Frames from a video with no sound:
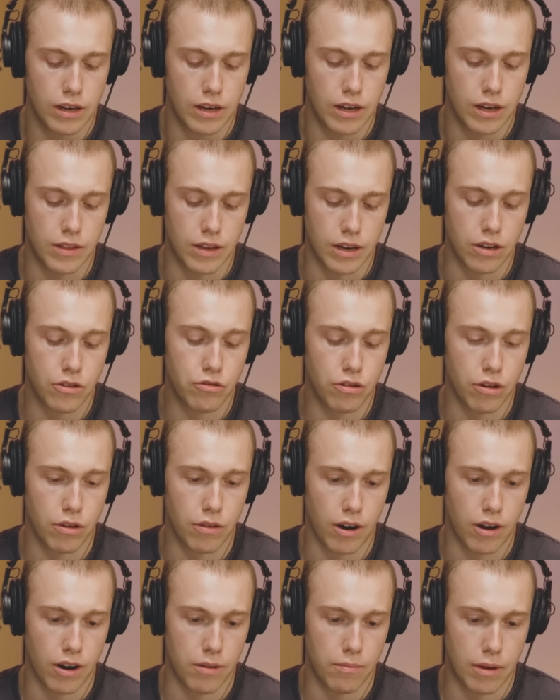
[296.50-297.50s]
In the intro
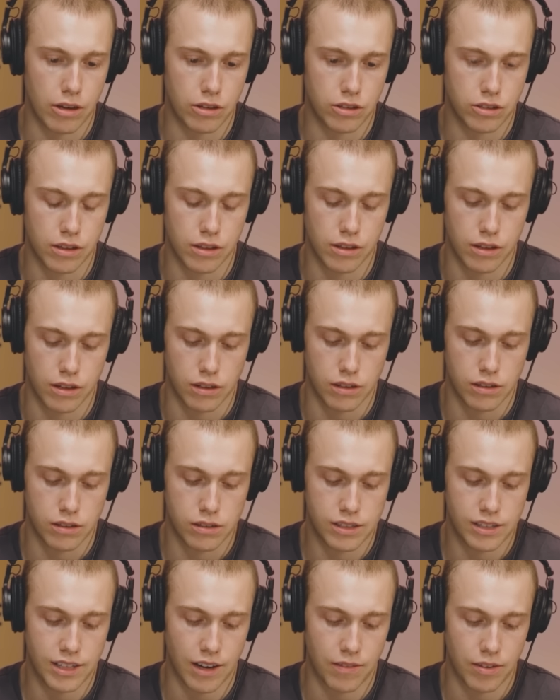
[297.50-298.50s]
there, I mentioned that
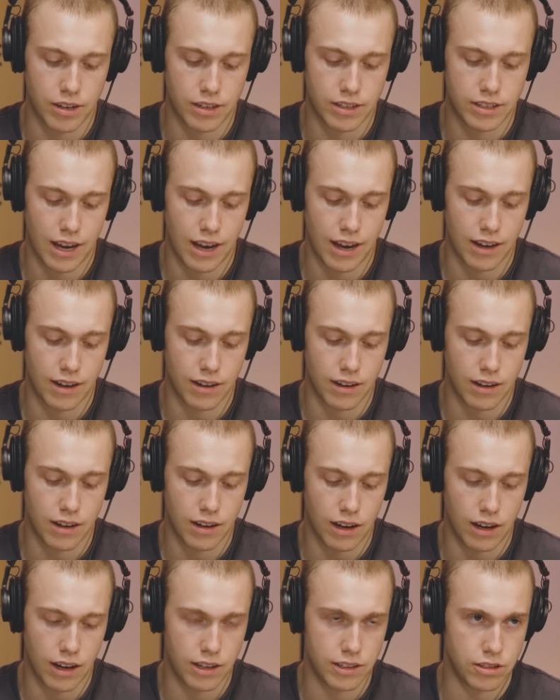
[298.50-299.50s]
7 in 10
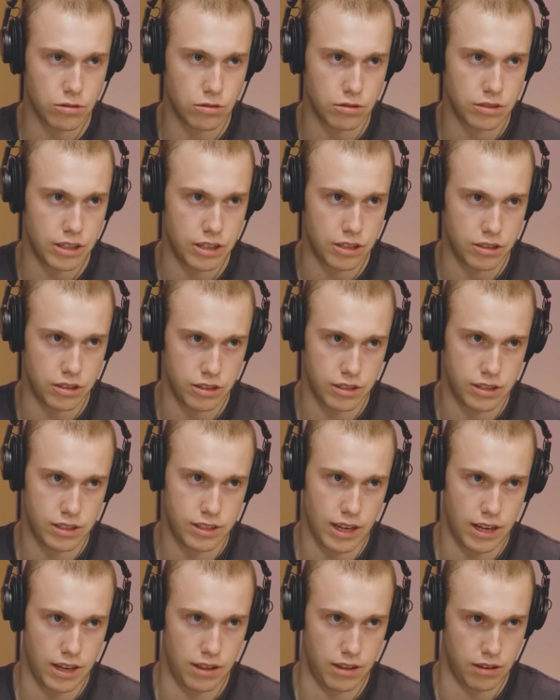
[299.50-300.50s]
high school teachers
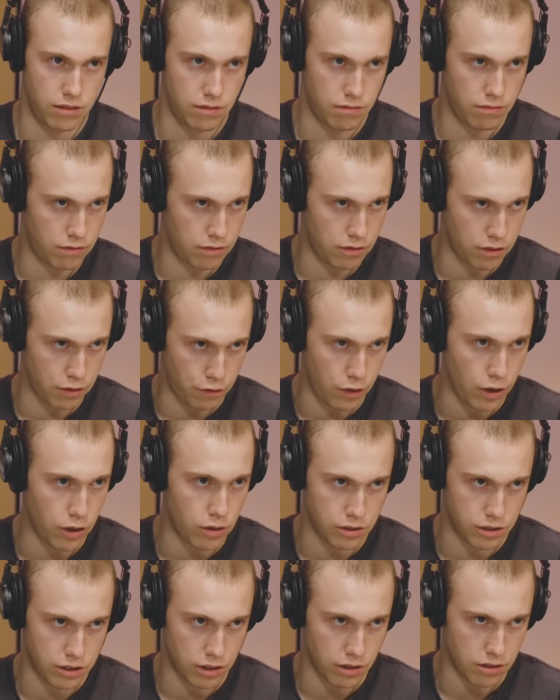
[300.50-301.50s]
say that the
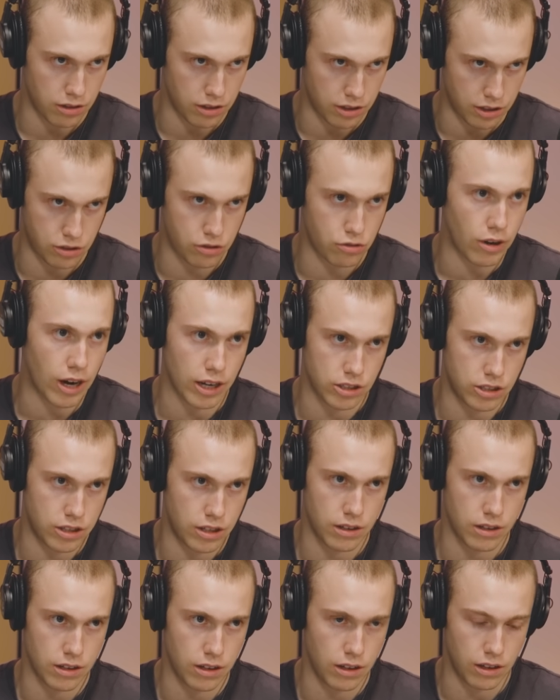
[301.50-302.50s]
phones are a distraction
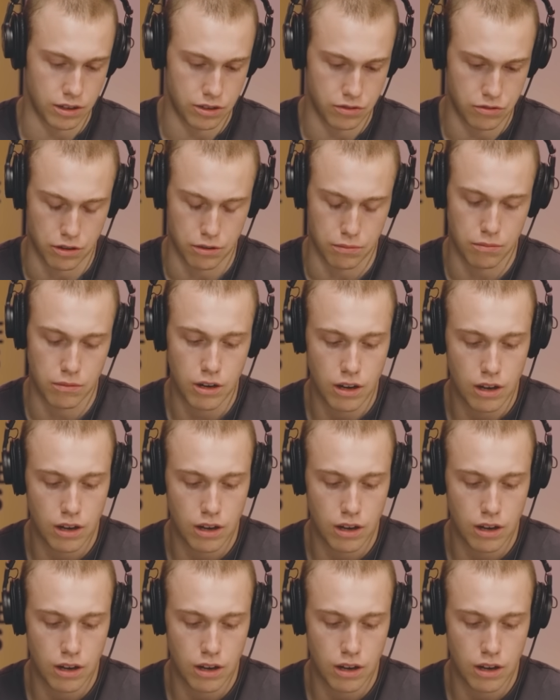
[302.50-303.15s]
in the classroom.